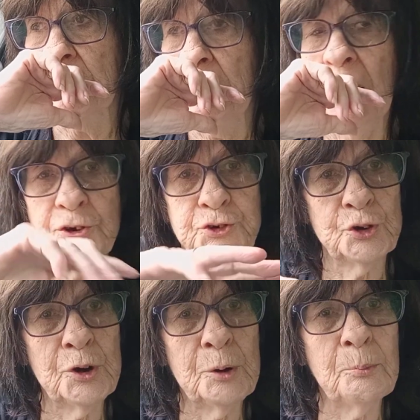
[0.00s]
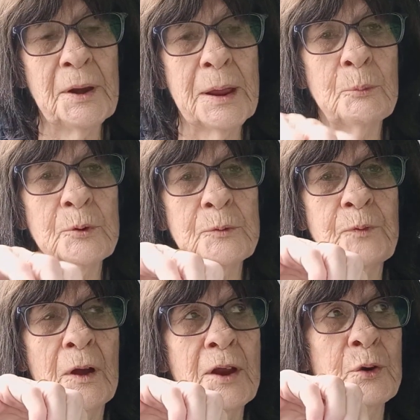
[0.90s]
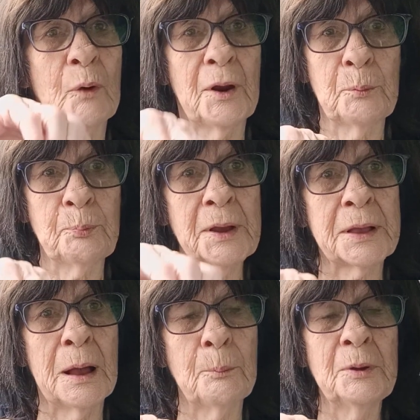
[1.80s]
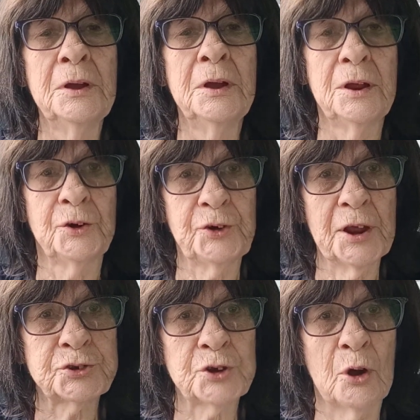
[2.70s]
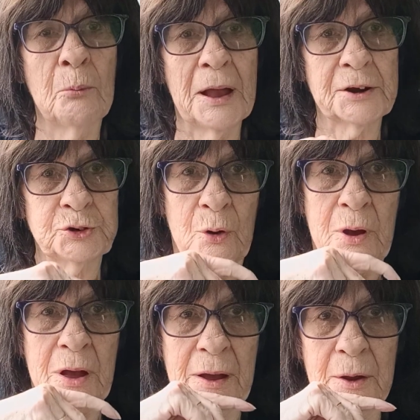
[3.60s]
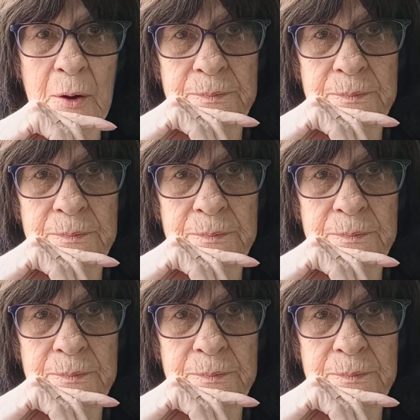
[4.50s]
I should have been able to find a way to pick up and take us all back to Ohio.